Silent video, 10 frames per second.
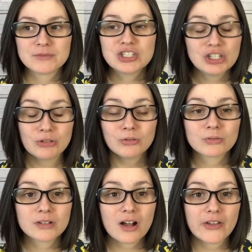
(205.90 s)

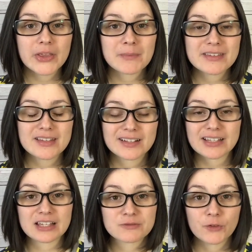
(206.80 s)
to call them a
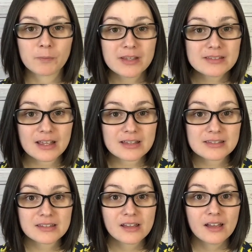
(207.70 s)
successful
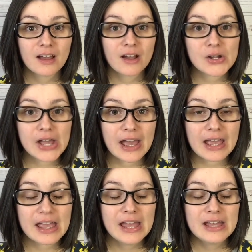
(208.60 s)
business.
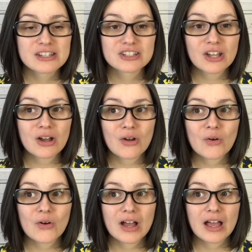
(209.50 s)
Okay,
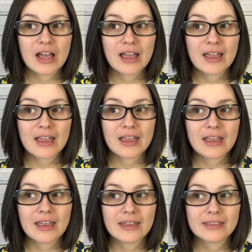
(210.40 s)
so
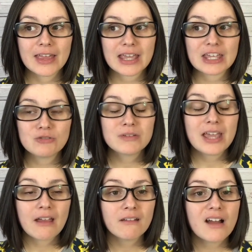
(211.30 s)
like, you
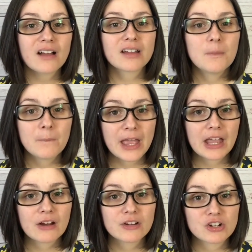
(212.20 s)
cannot
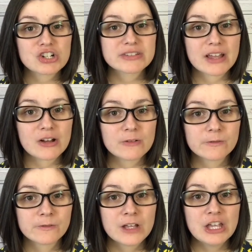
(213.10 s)
compare yourself
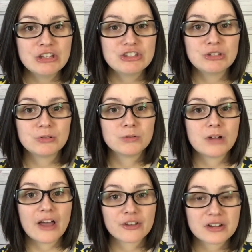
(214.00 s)
to
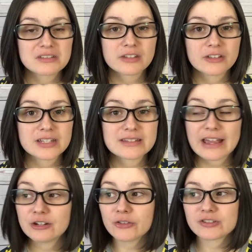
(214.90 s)
other consultants.
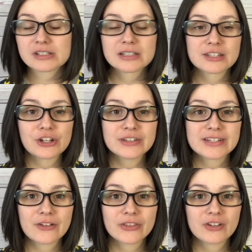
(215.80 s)
I know there's consultants
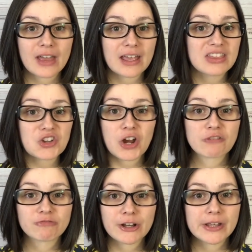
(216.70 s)
out there that hit the
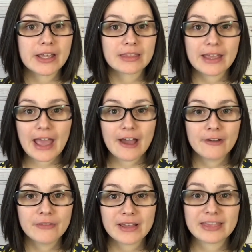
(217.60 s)
ground running and they
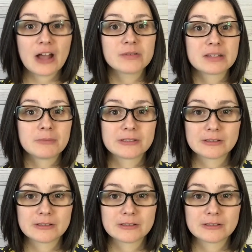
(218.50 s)
have like thousands